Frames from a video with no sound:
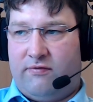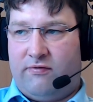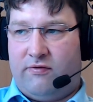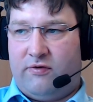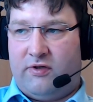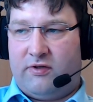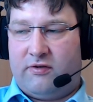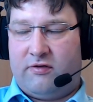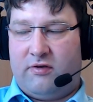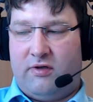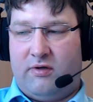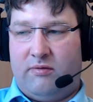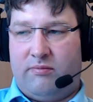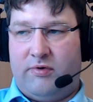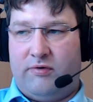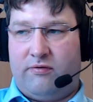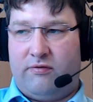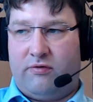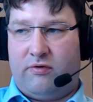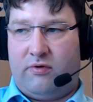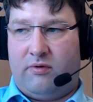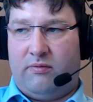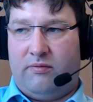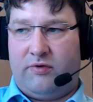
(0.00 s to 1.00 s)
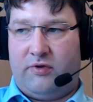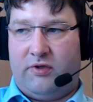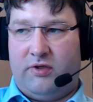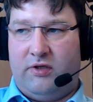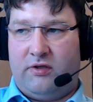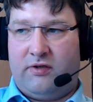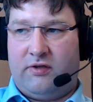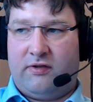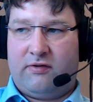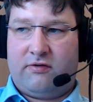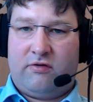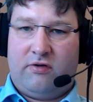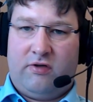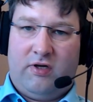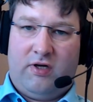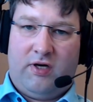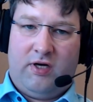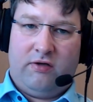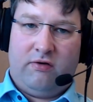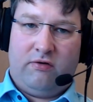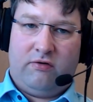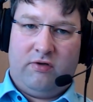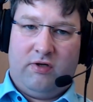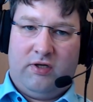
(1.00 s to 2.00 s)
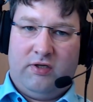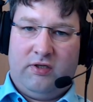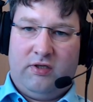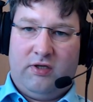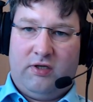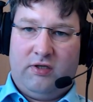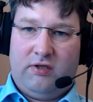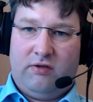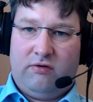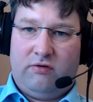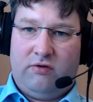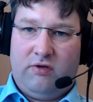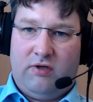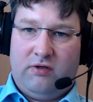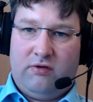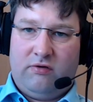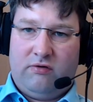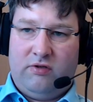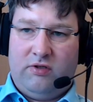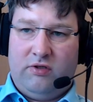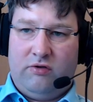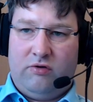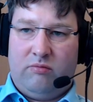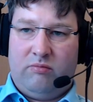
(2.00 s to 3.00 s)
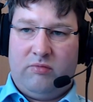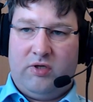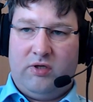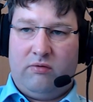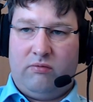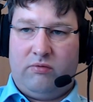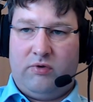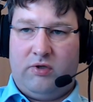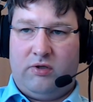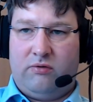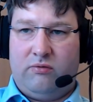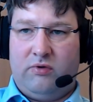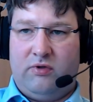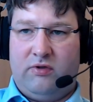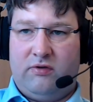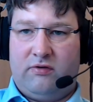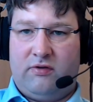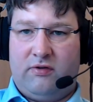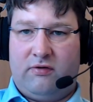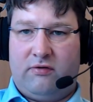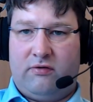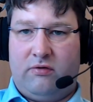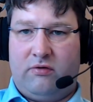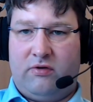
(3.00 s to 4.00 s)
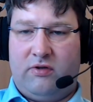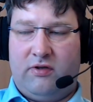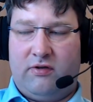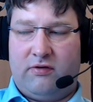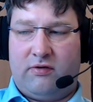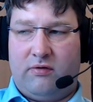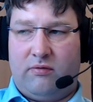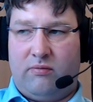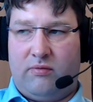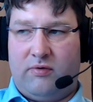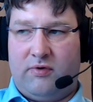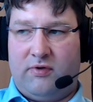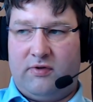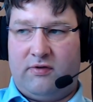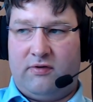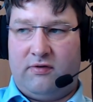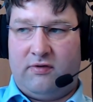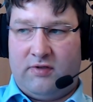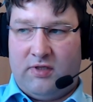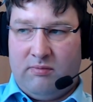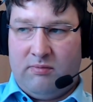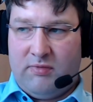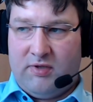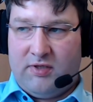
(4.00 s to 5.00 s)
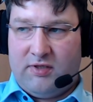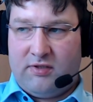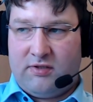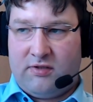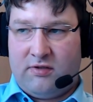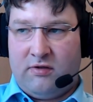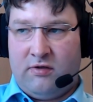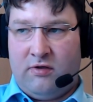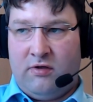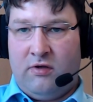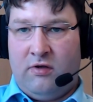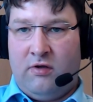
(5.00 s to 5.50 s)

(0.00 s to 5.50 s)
for example, from the industrial IoT domain, we are doing this together with Siemens.